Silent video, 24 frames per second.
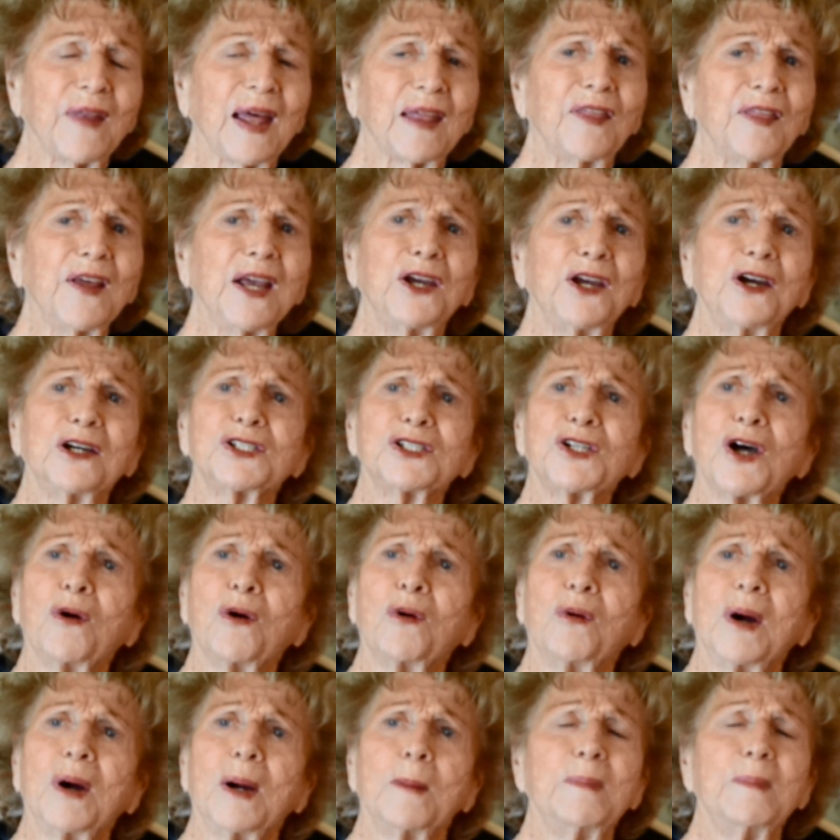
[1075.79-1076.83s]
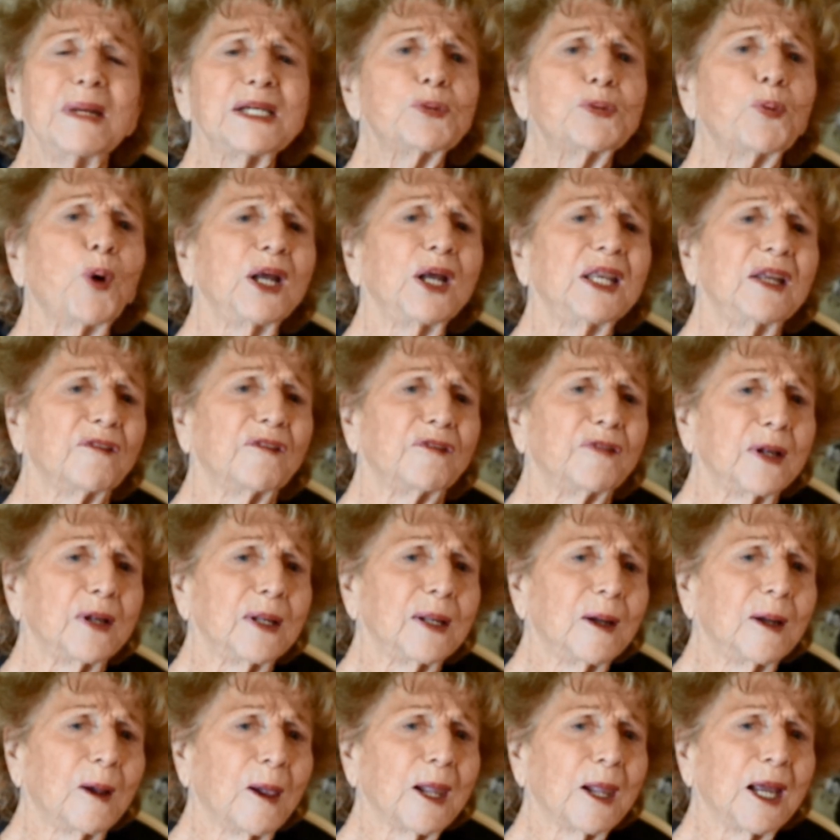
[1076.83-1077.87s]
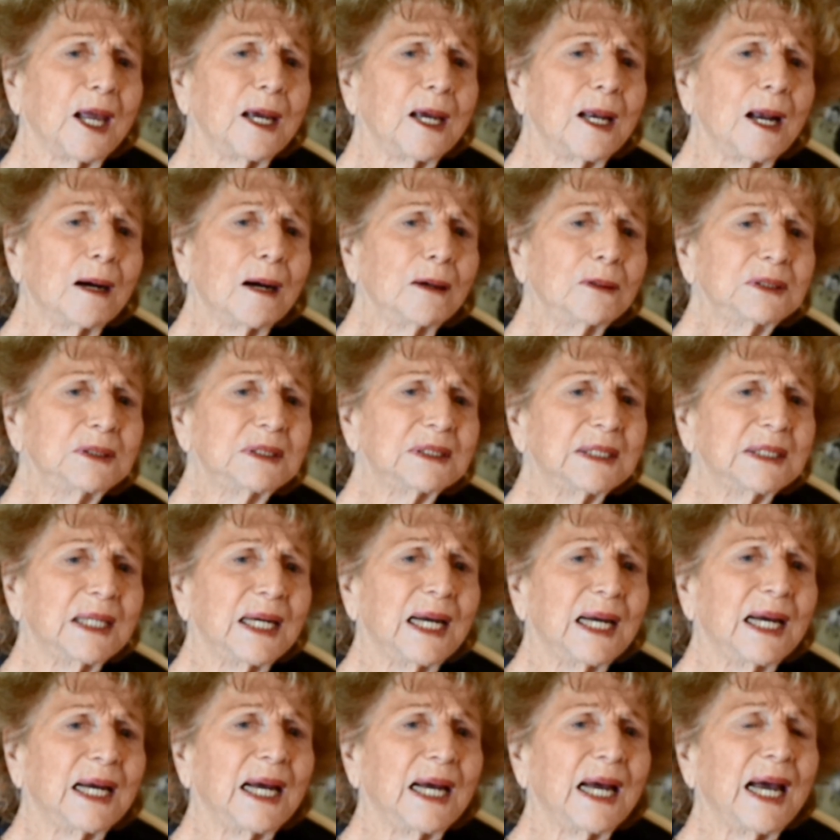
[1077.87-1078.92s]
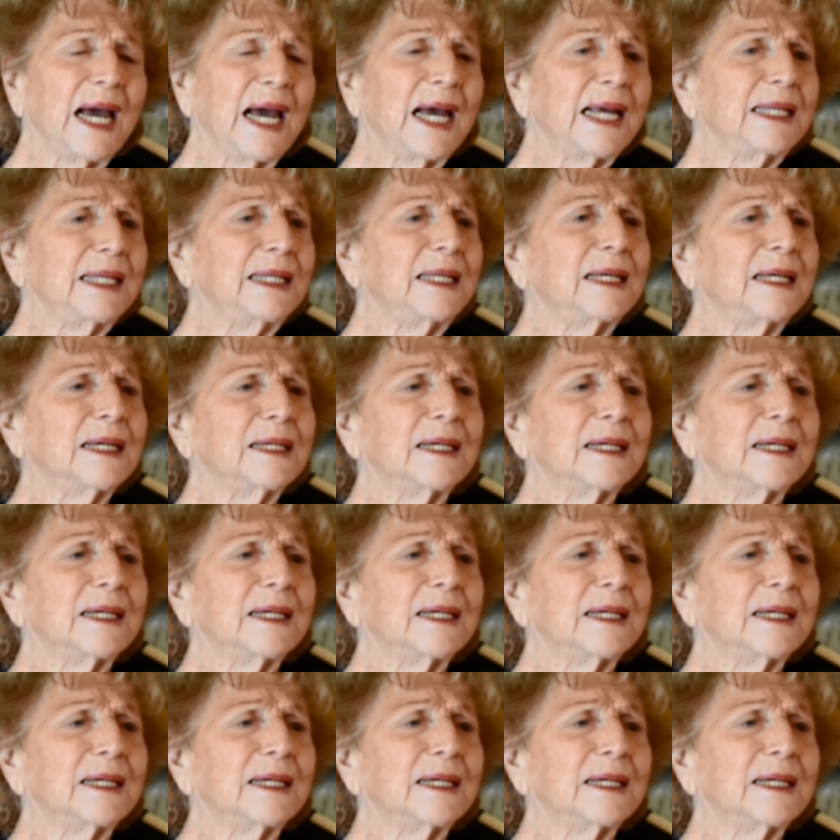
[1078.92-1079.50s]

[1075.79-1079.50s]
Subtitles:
I think you're so Miss Wonderful, you know? And